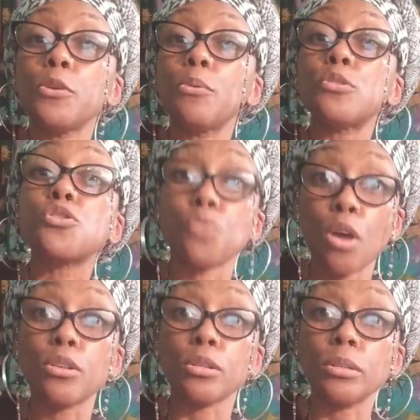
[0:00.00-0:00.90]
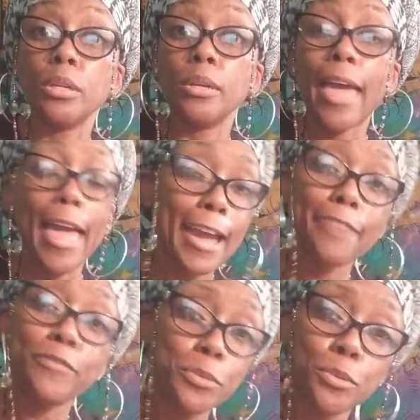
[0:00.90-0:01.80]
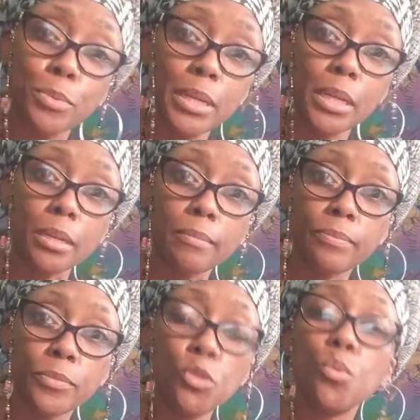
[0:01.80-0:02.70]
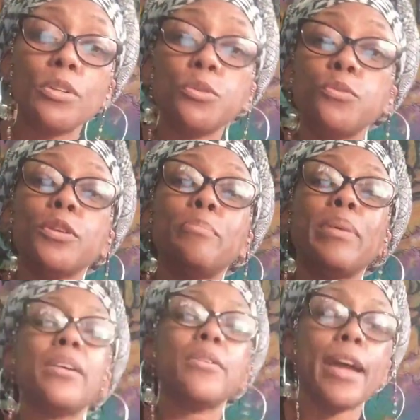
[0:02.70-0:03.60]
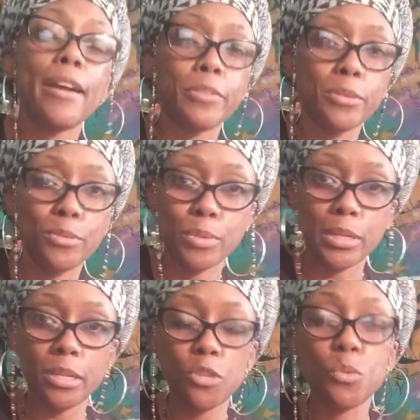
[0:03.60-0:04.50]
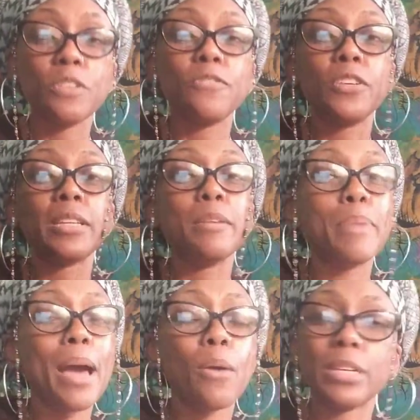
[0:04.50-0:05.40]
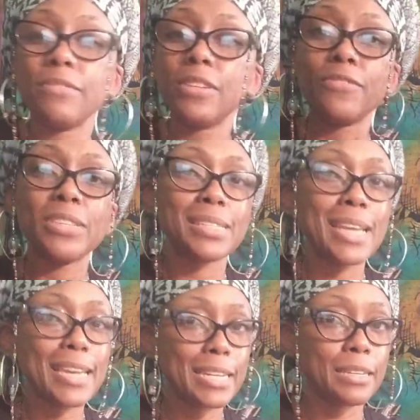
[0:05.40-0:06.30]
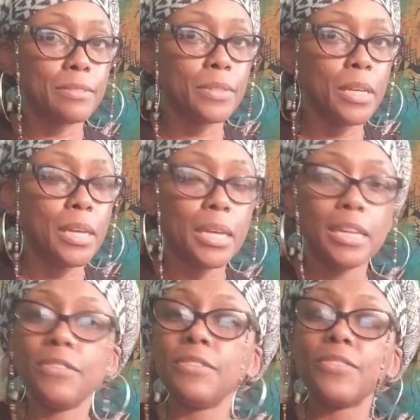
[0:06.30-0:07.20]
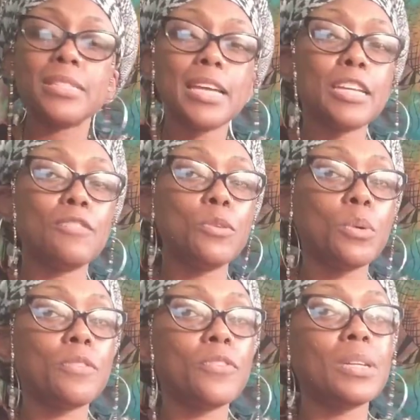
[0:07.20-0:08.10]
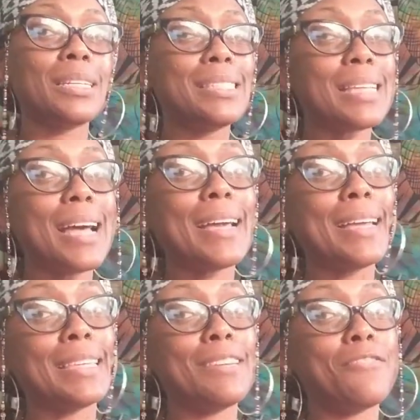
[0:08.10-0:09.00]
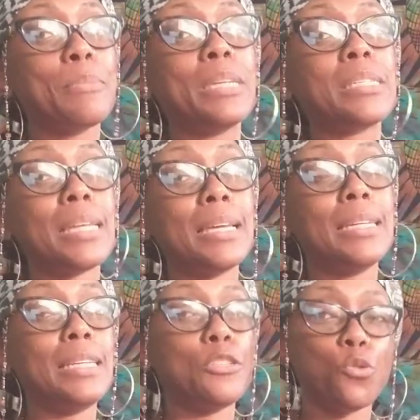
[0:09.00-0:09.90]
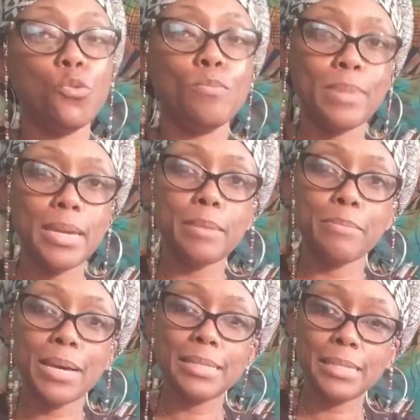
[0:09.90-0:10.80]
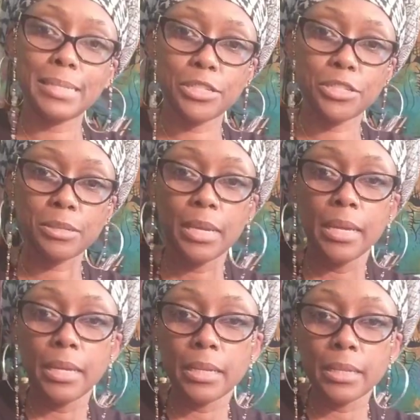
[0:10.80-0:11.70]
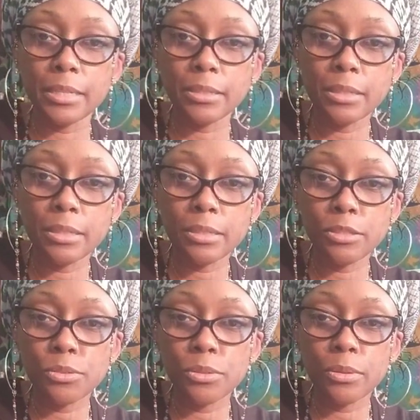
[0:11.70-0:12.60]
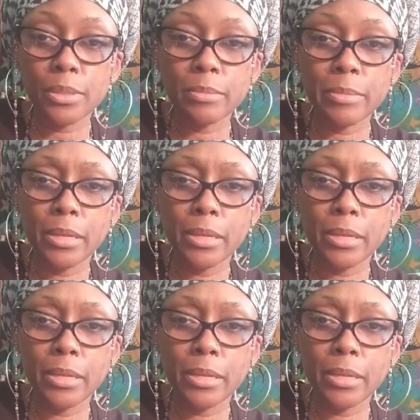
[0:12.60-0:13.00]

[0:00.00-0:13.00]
stronger after the reading. You want to feel better after the reading. You want to feel empowered, even if it's negative. Even if it's negative, you want to feel at least I got the information I need to make my decision. Lincoln sent you a question.